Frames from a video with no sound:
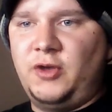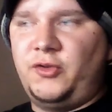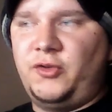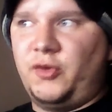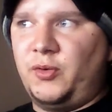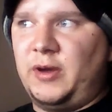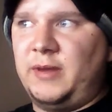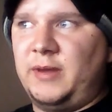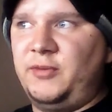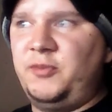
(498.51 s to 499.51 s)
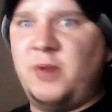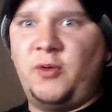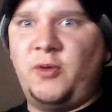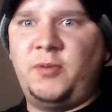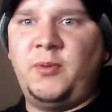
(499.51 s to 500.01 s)
So just bear
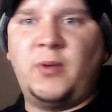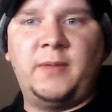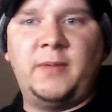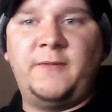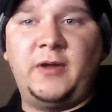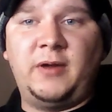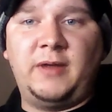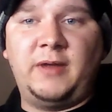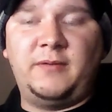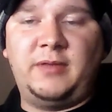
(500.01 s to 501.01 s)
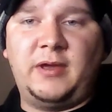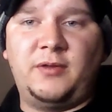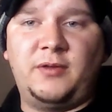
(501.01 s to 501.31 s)
with me while I'm figuring everything out.